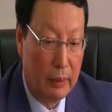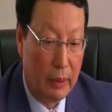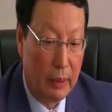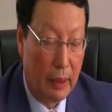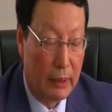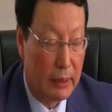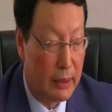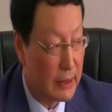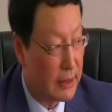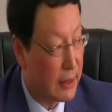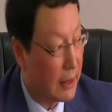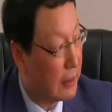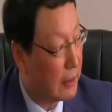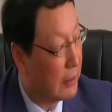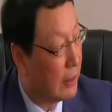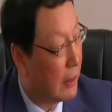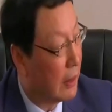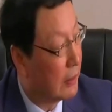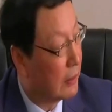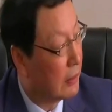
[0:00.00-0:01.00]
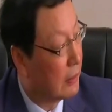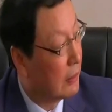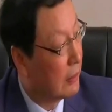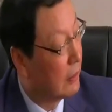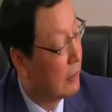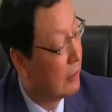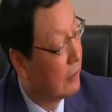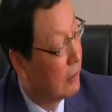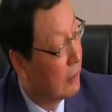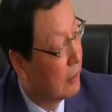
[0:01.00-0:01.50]
As I said, that
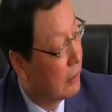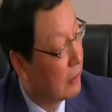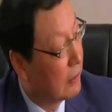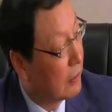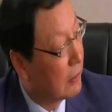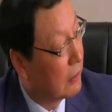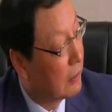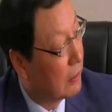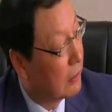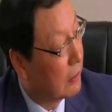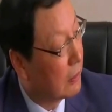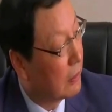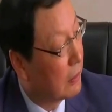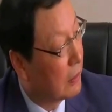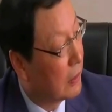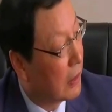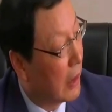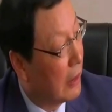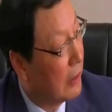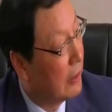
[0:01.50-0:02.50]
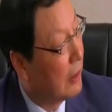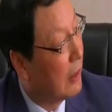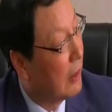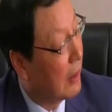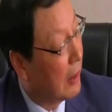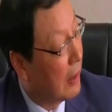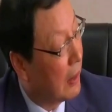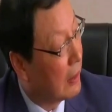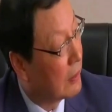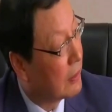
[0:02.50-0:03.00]

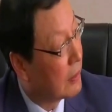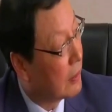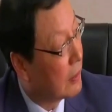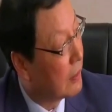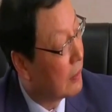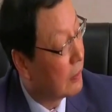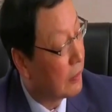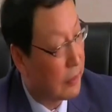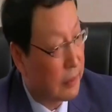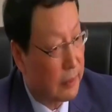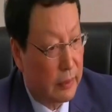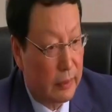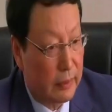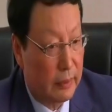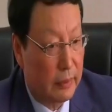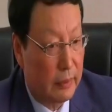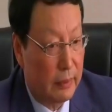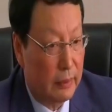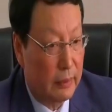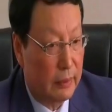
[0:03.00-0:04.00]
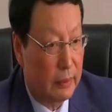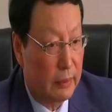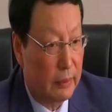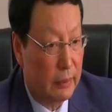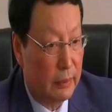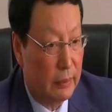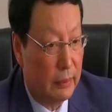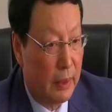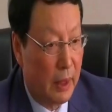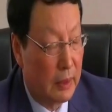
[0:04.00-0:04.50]
China, as a
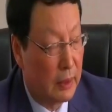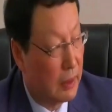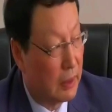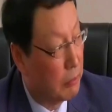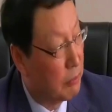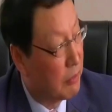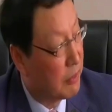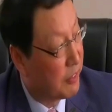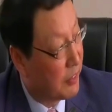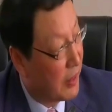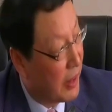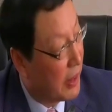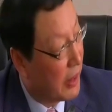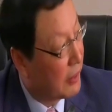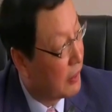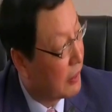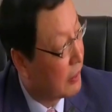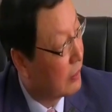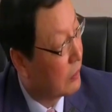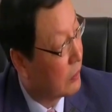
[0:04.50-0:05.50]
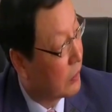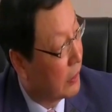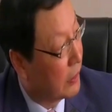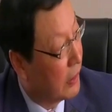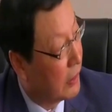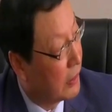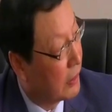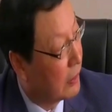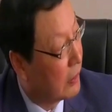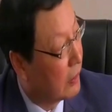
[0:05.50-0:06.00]
long-term friend,
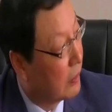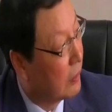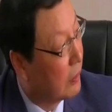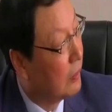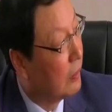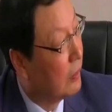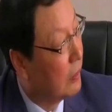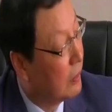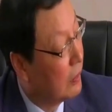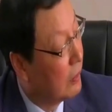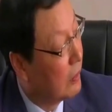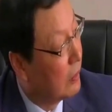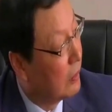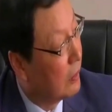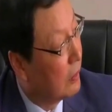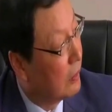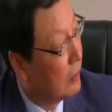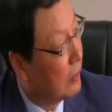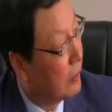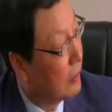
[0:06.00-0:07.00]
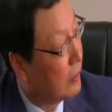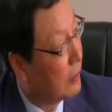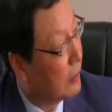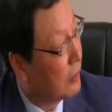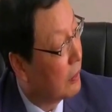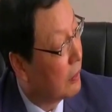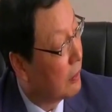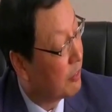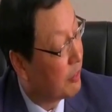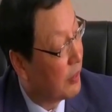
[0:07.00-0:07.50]
traditional
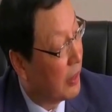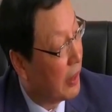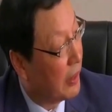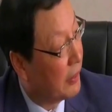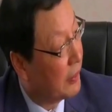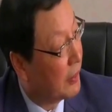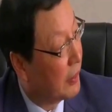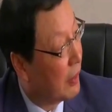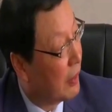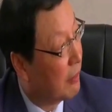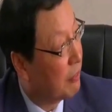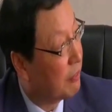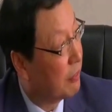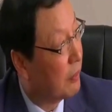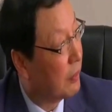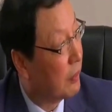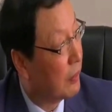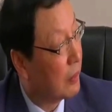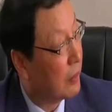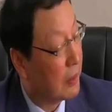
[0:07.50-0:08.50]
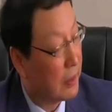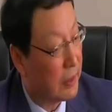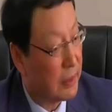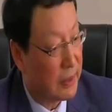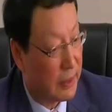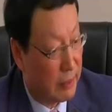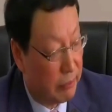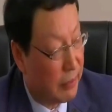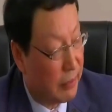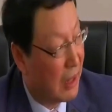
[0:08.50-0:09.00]
friend of
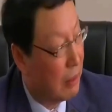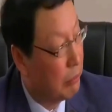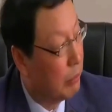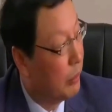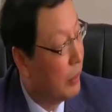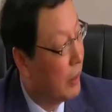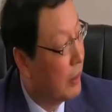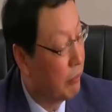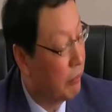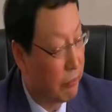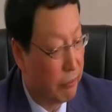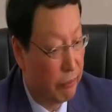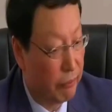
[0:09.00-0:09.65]
Zimbabwe,